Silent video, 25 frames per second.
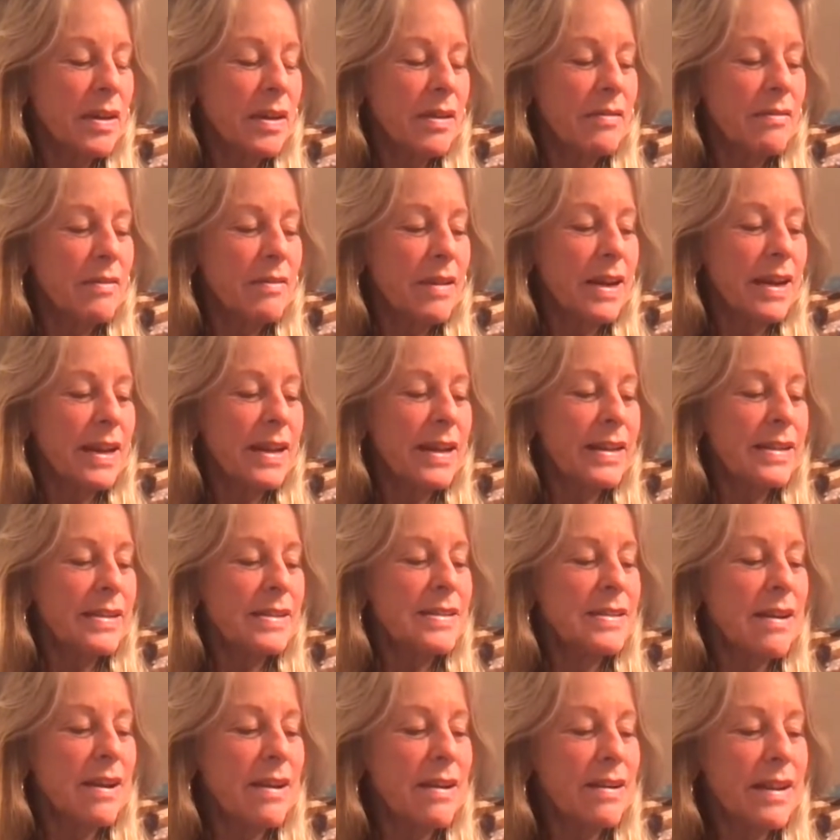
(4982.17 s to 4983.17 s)
Radiant
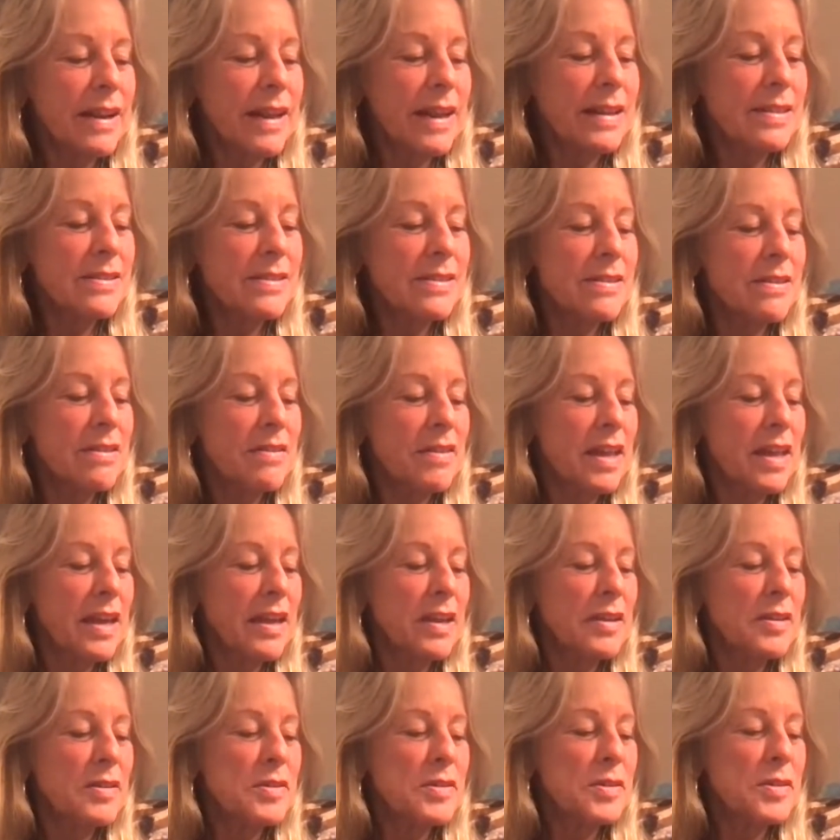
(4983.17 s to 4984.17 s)
Star Dancer,
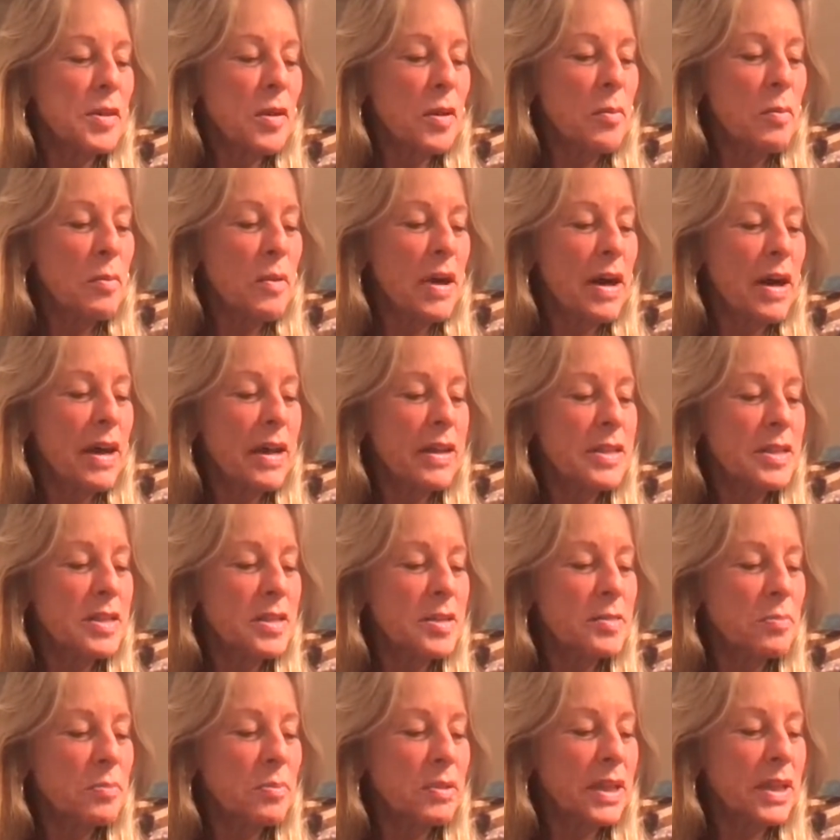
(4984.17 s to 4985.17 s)
thank you so much.
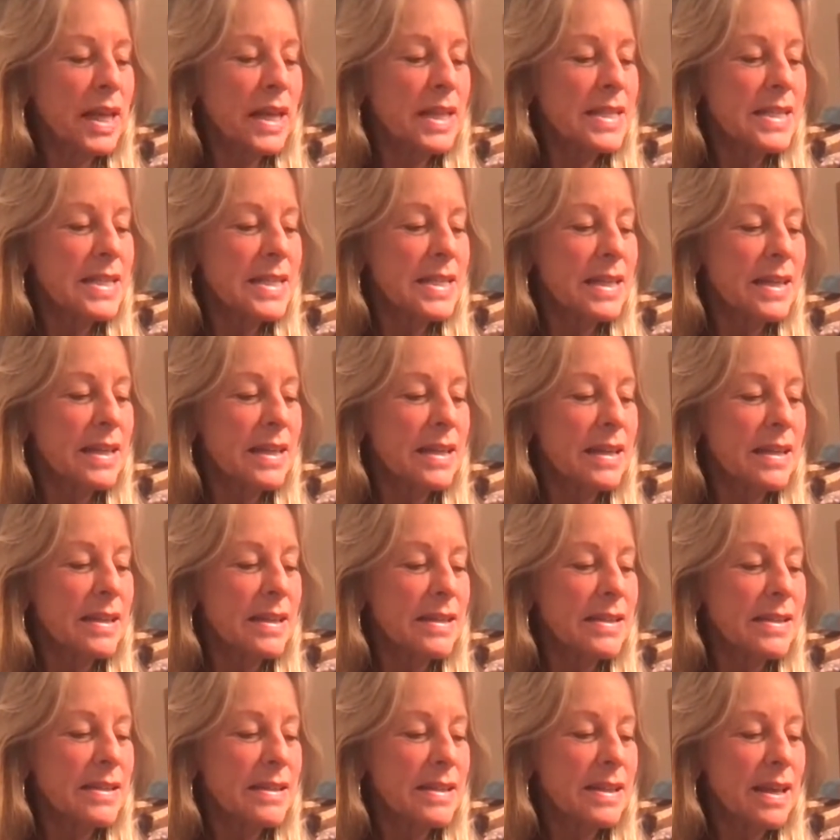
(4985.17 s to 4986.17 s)

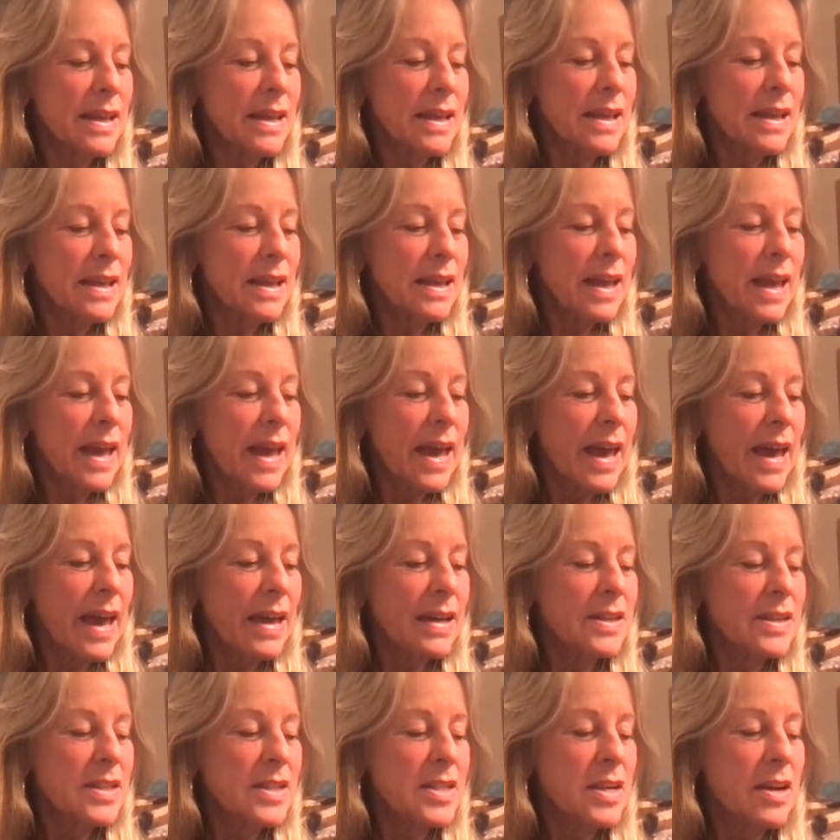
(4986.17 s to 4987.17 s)
Blessings.
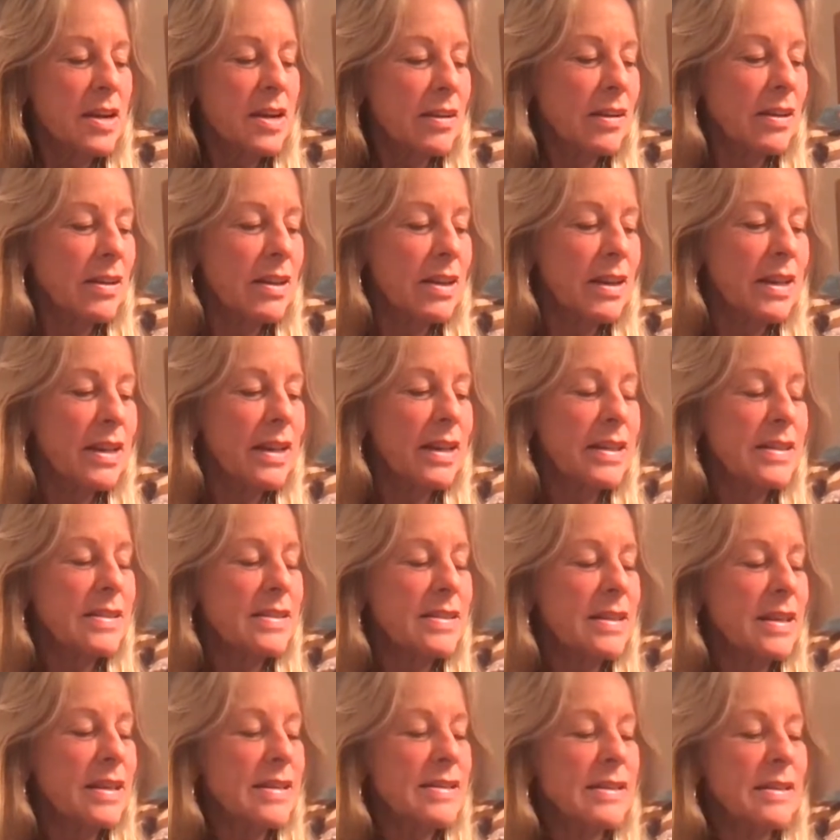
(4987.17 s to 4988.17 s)
And Cheryl Hickey
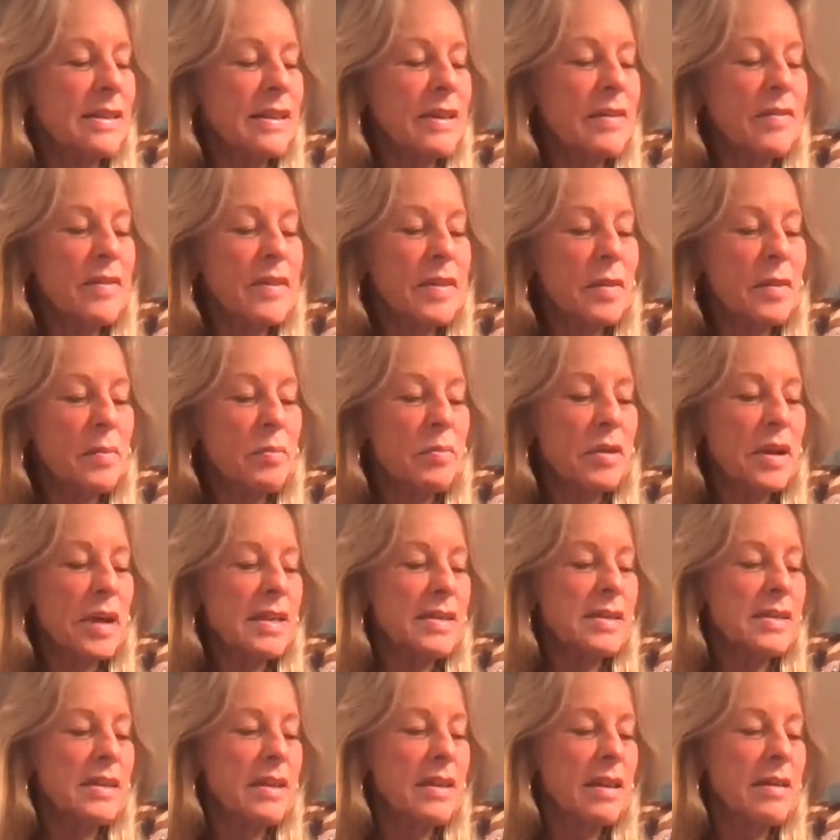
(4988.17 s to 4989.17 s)
says, live in the
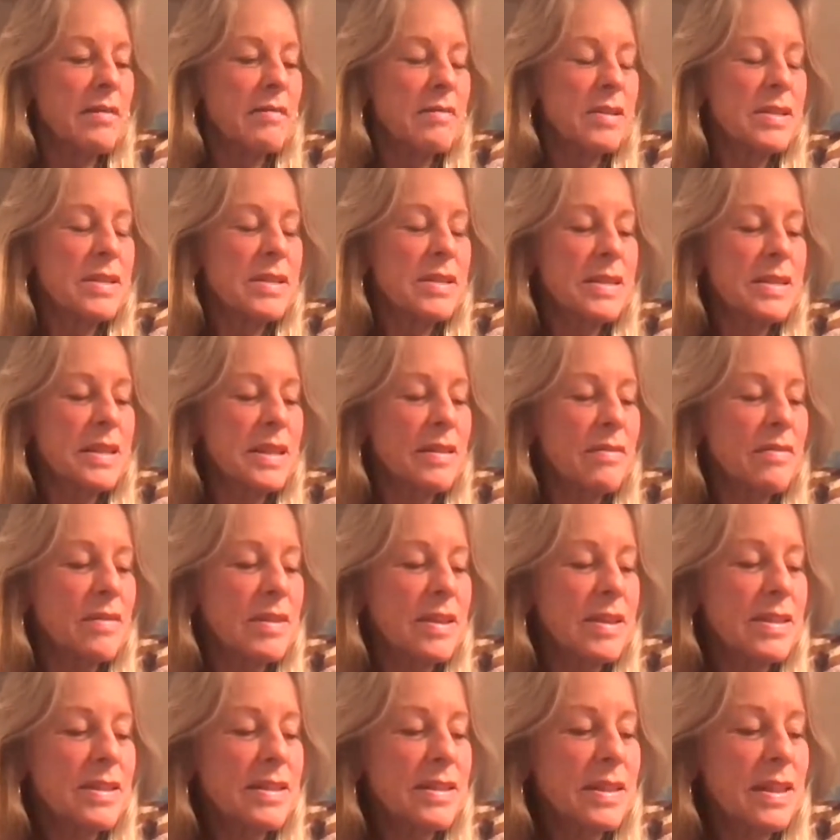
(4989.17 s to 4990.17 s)
present and receive
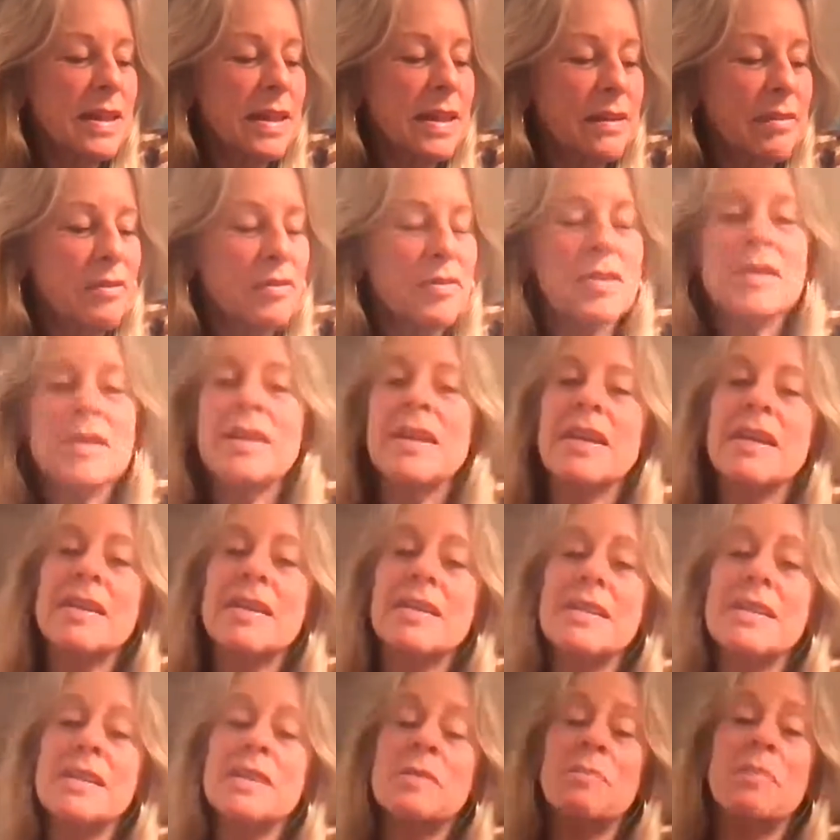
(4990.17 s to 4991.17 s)
this gift. It's
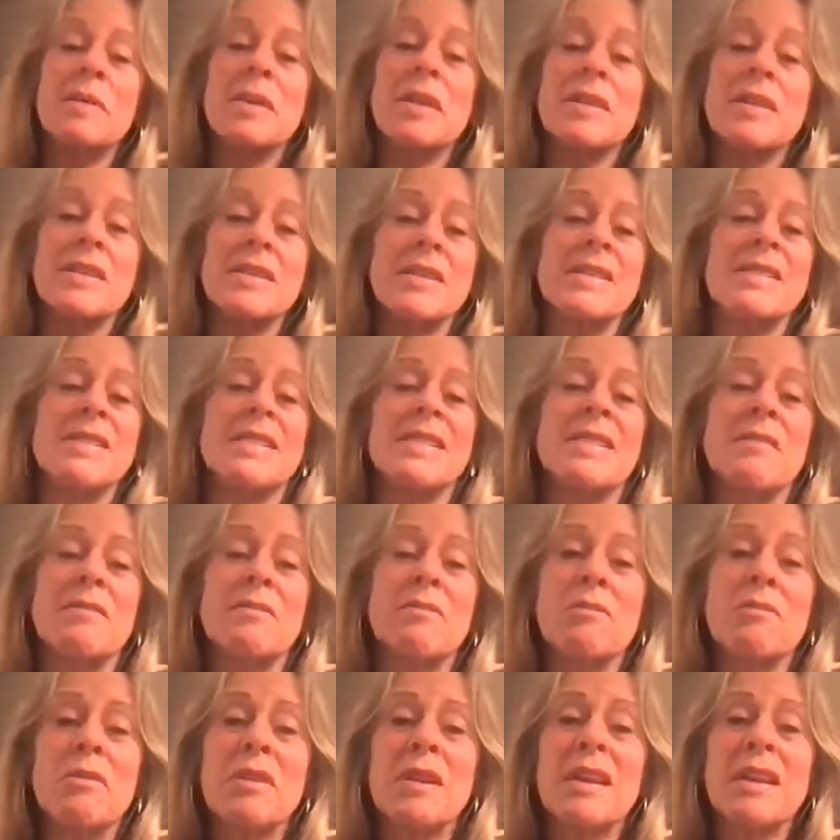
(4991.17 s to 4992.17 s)
just been a
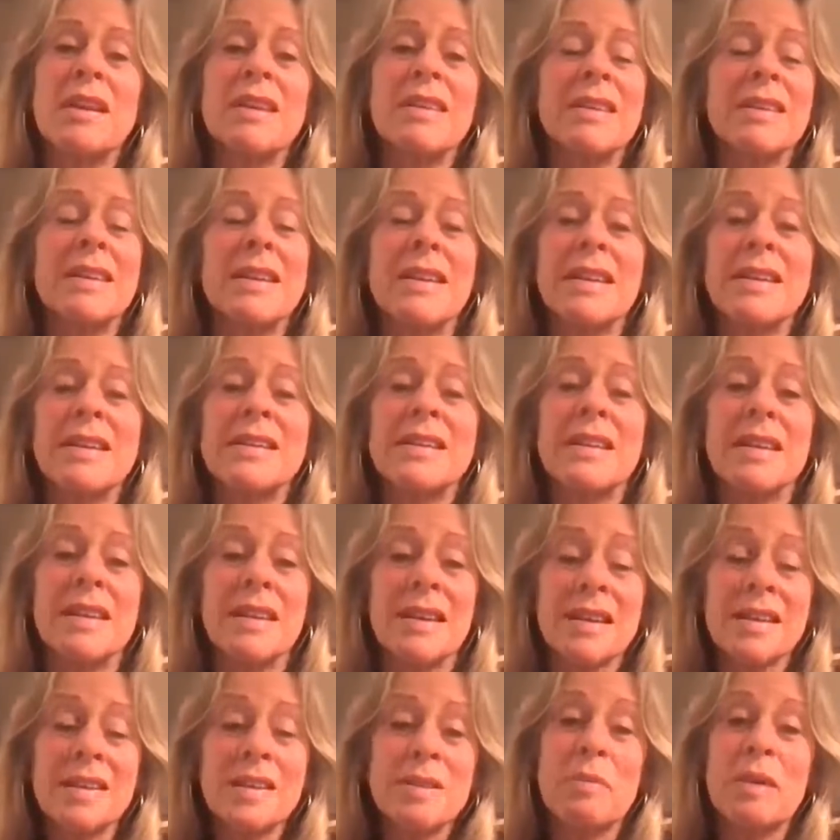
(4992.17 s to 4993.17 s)
really
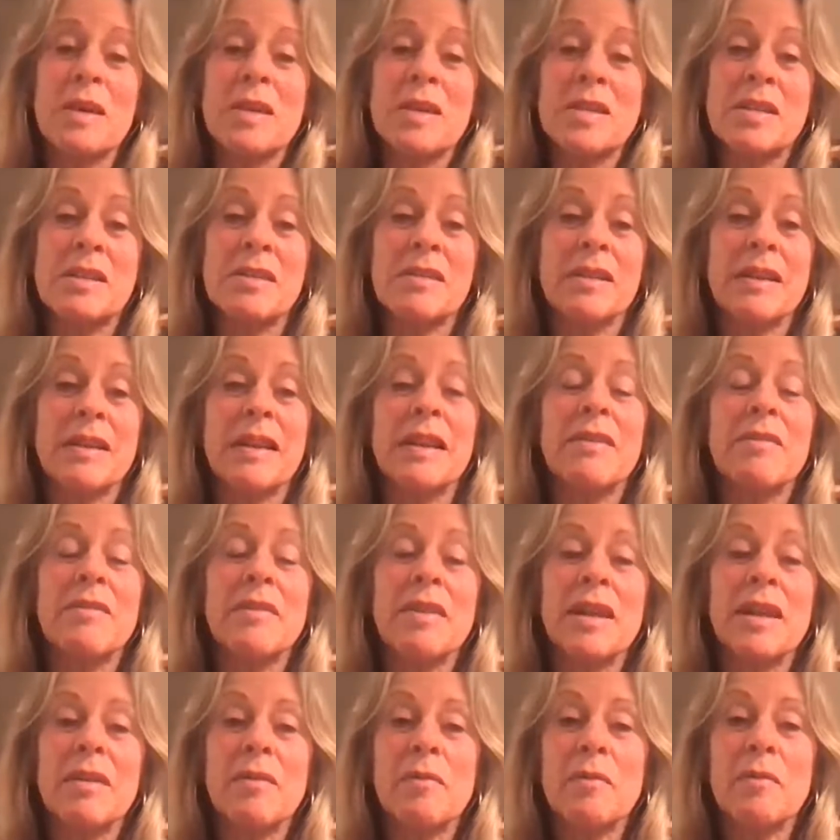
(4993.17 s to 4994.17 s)
special
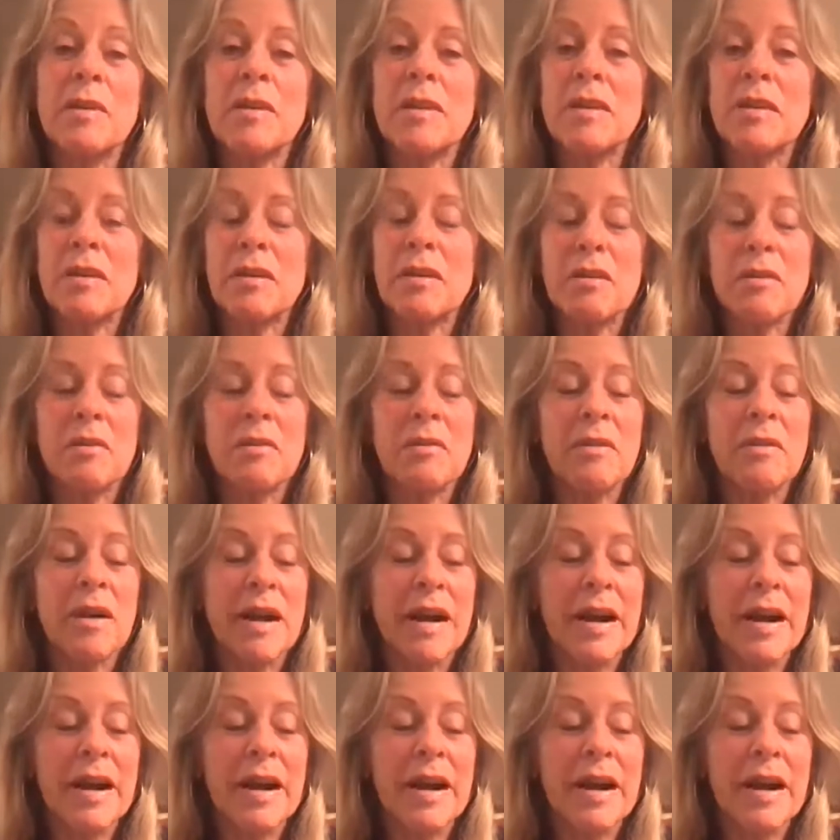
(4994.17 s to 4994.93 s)
evening with you.